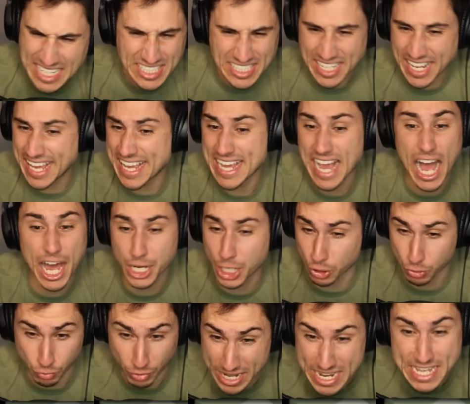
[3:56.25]
this
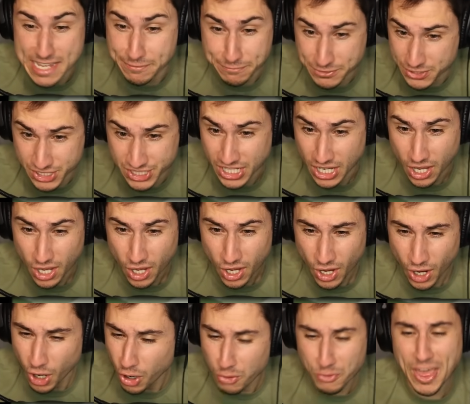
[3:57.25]
Keanu Reeves?
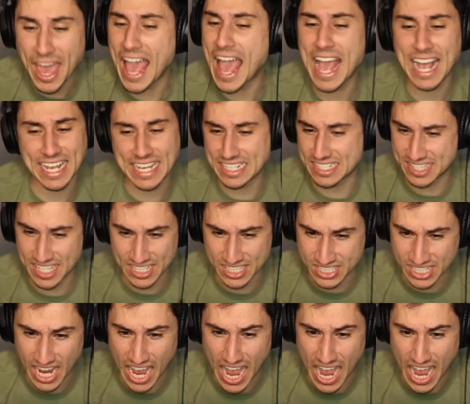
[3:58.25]
Who the heck is this